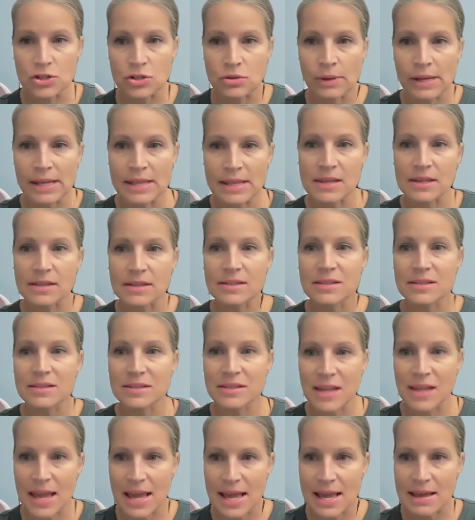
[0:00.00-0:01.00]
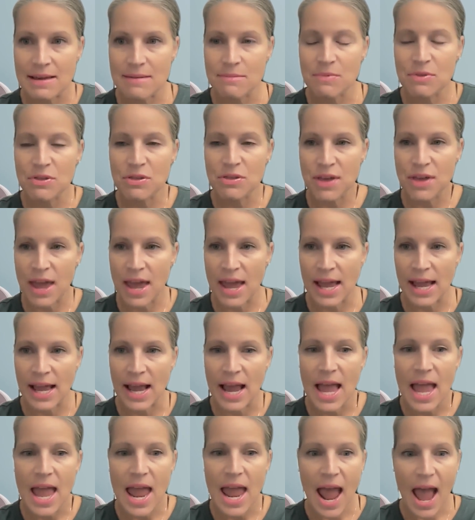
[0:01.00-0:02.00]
doing the same thing